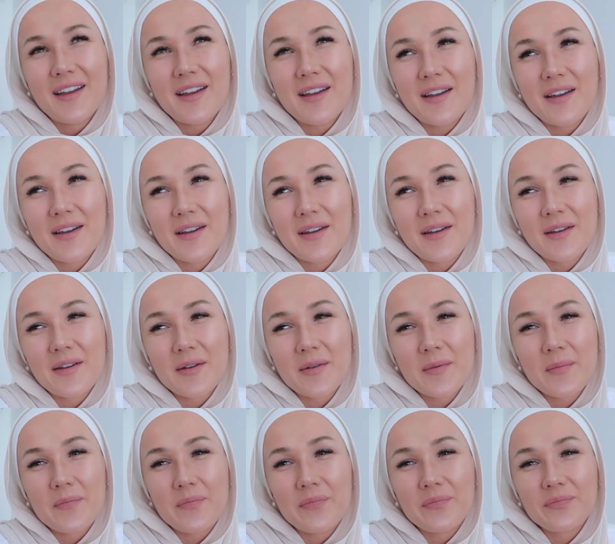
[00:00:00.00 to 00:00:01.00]

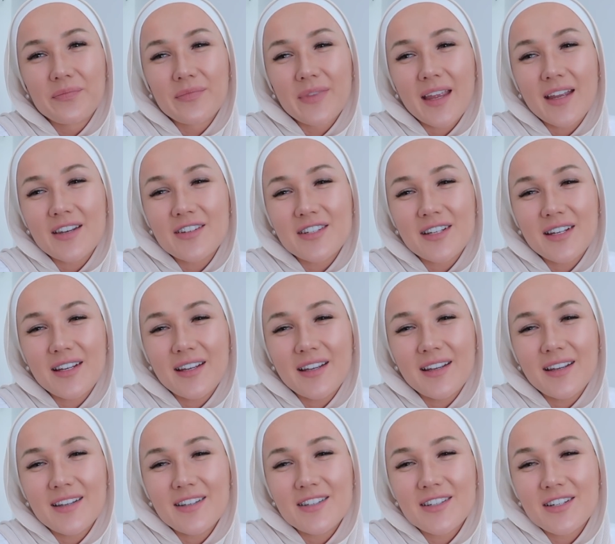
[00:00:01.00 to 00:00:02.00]
And
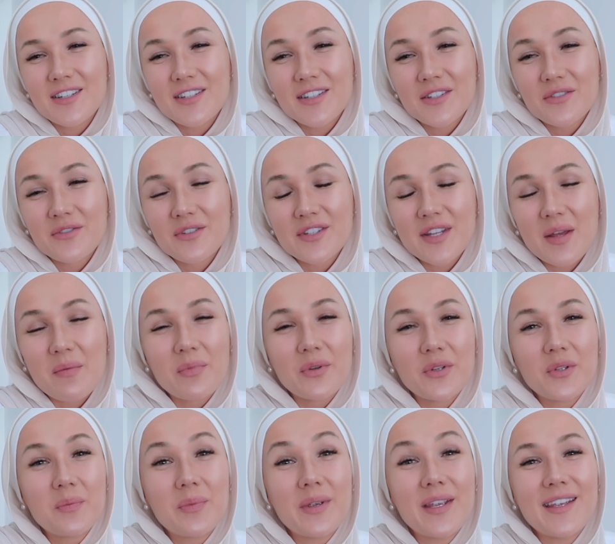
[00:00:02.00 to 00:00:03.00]
she just
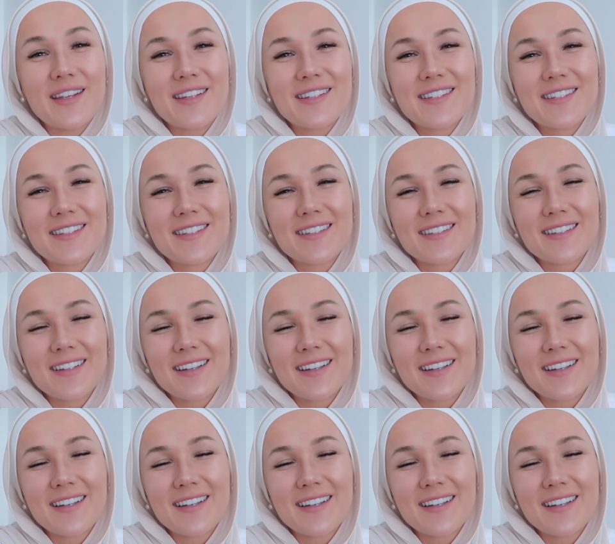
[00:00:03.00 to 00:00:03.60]
resembled peace.